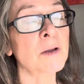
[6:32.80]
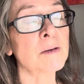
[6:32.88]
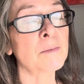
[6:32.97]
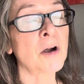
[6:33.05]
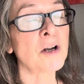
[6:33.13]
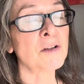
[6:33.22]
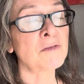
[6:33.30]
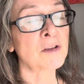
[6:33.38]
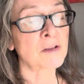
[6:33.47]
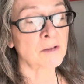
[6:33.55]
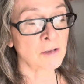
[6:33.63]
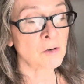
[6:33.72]
part of
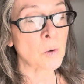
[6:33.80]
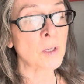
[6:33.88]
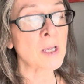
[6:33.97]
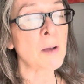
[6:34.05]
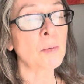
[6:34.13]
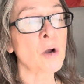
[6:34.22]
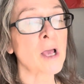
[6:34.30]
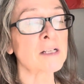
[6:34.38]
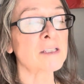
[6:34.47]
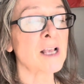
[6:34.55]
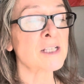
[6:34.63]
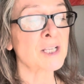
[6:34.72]
the growing up
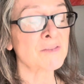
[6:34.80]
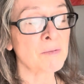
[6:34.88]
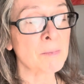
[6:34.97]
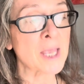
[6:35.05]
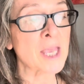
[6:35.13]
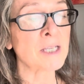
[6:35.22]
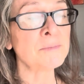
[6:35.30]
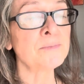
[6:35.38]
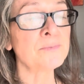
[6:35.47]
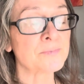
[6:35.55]
process of a man.